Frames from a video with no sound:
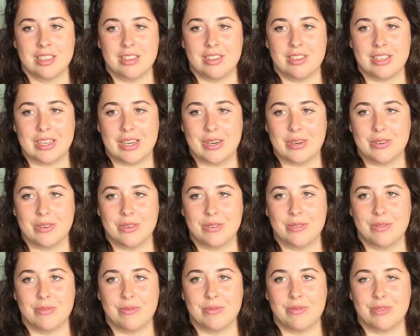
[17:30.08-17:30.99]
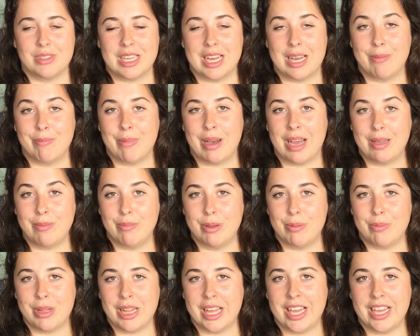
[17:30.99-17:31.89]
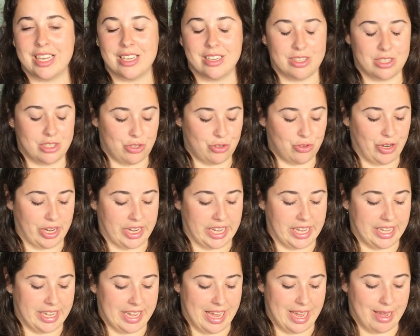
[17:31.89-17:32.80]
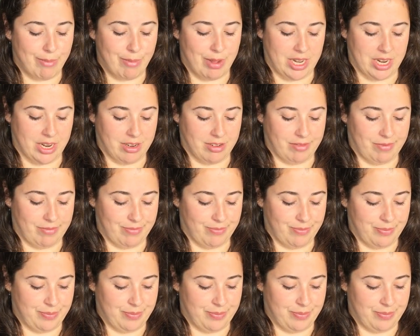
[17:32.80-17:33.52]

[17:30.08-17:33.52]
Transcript: So I might be playing a tricky game here.